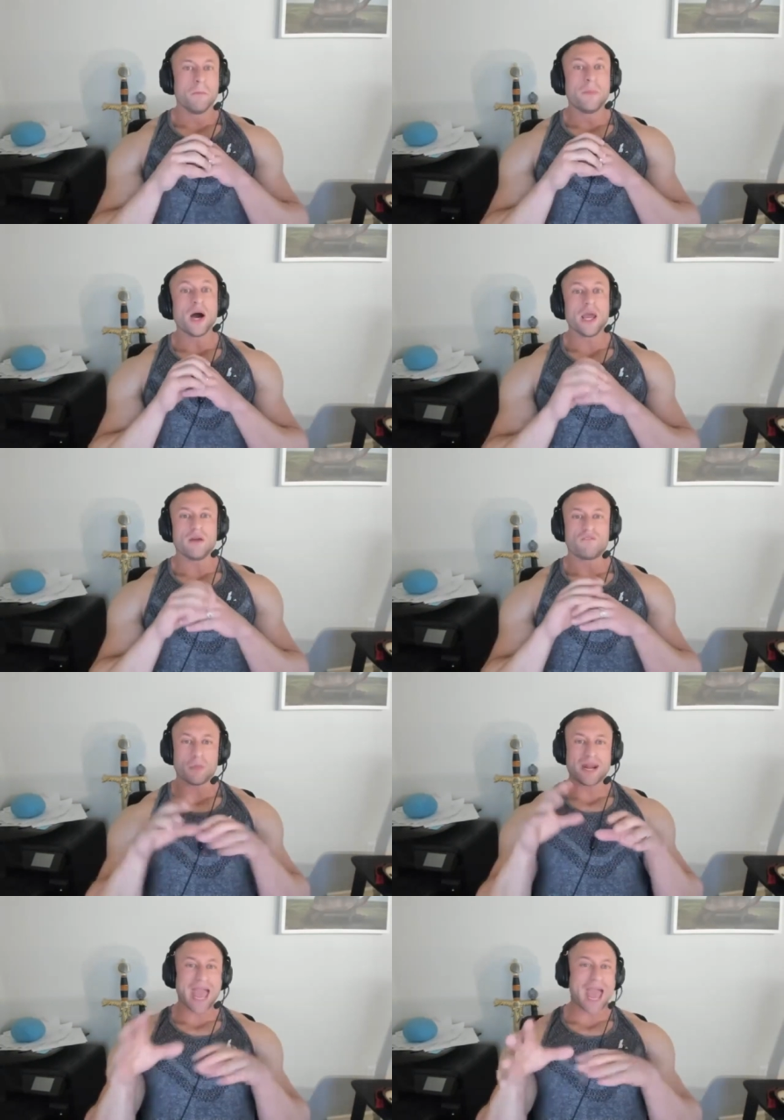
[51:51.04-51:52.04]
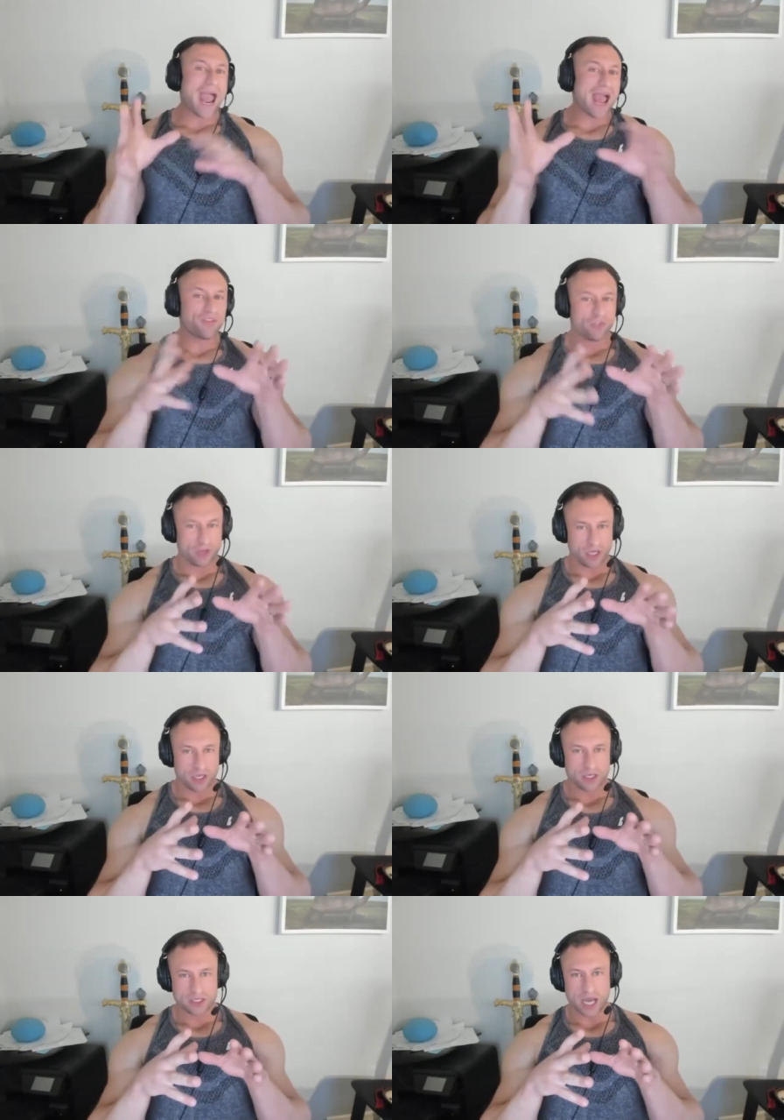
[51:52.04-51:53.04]
But from an athlete
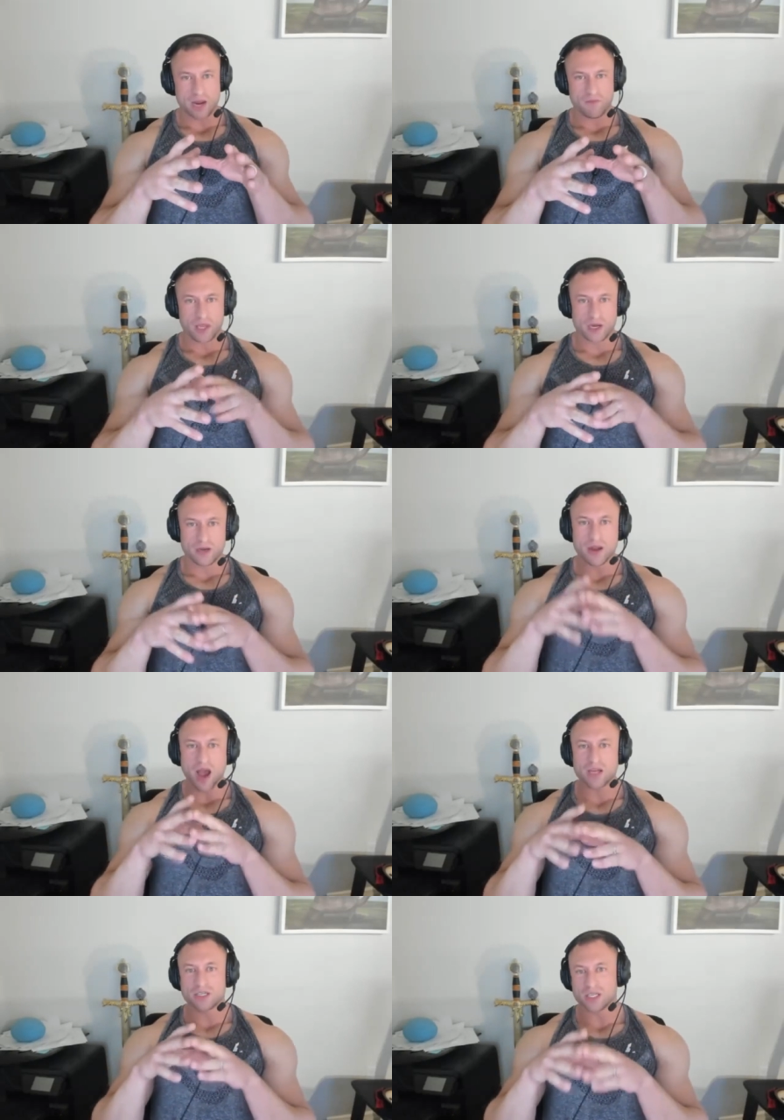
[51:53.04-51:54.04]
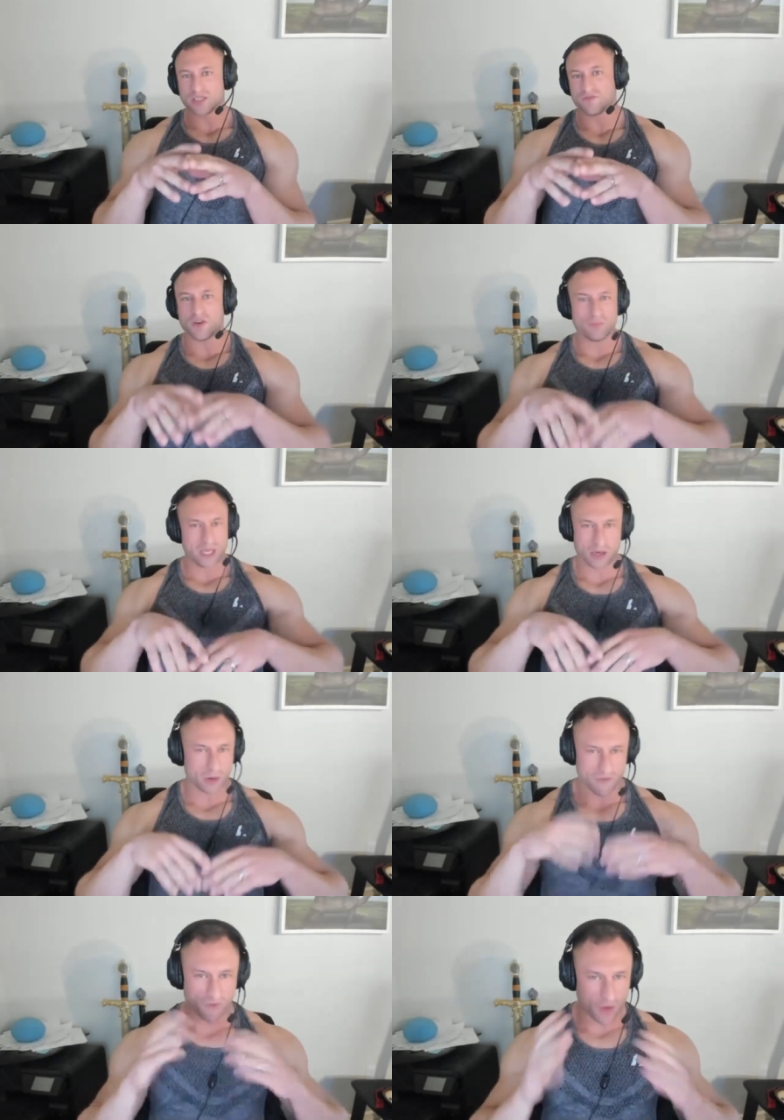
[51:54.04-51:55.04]
side of it, not just being
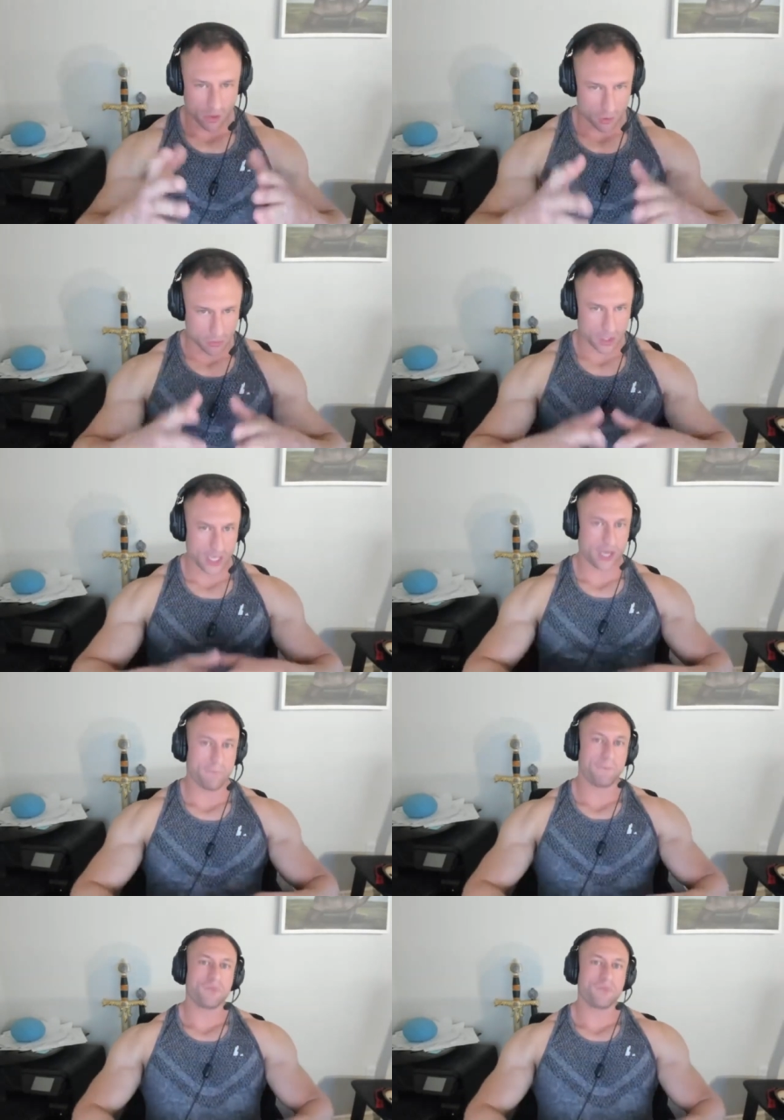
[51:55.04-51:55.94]
able to follow a plan,